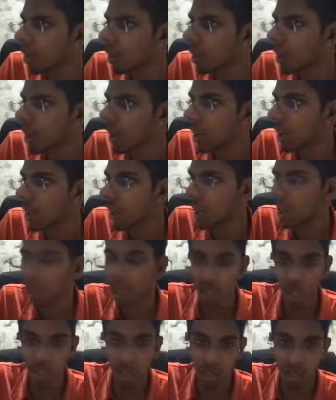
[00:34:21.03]

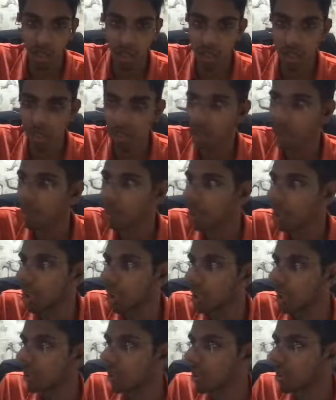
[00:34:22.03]
Hey
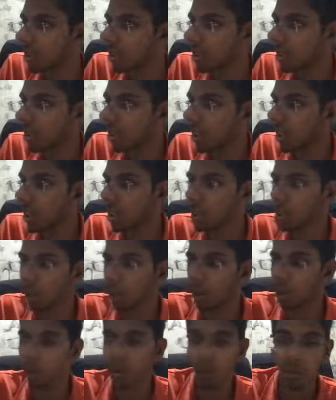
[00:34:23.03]
buddy. Hey
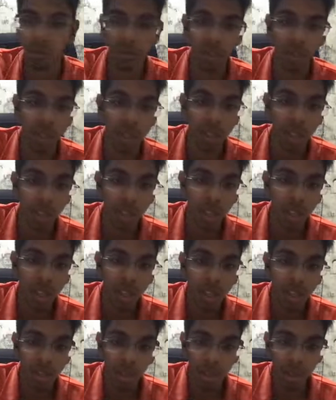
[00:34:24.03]
Sorrow.
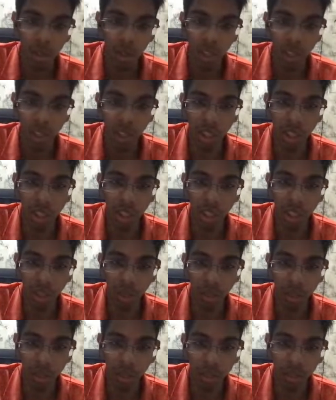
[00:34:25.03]
We'll go e3,
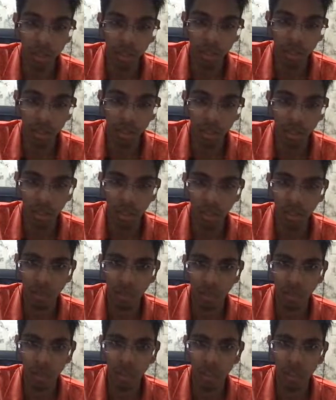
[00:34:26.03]
queen.
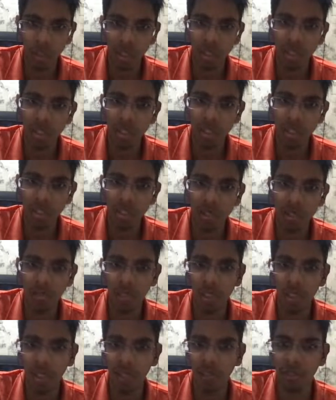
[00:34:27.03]
Well, this is a
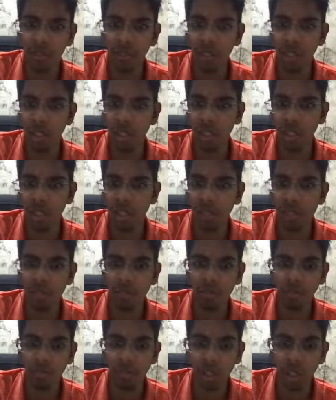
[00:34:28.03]
very weird
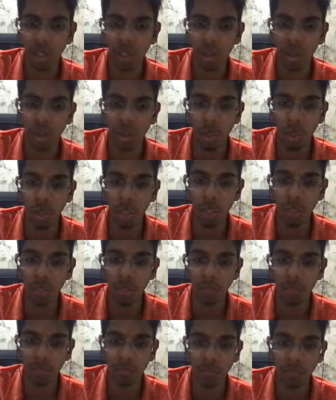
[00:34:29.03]
way to do it.
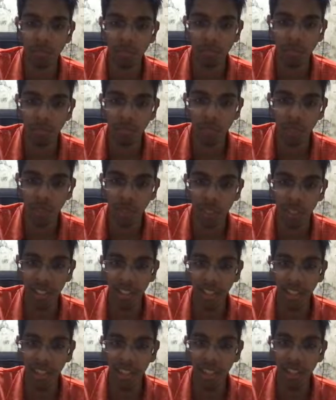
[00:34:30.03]
We'll
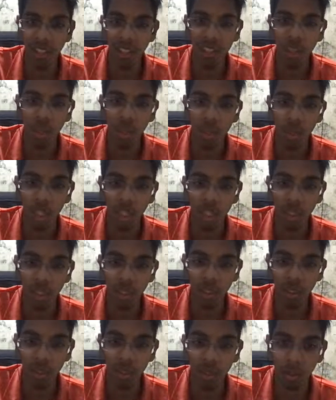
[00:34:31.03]
take queen
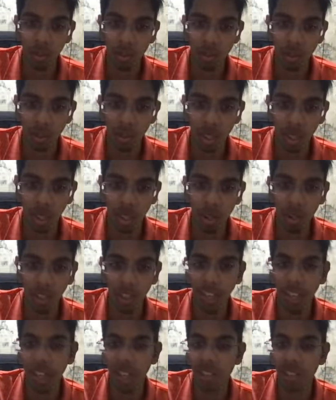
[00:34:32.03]
e2 and
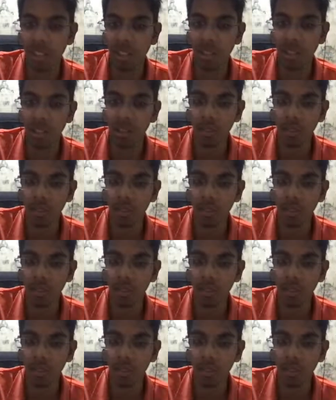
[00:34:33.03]
castle,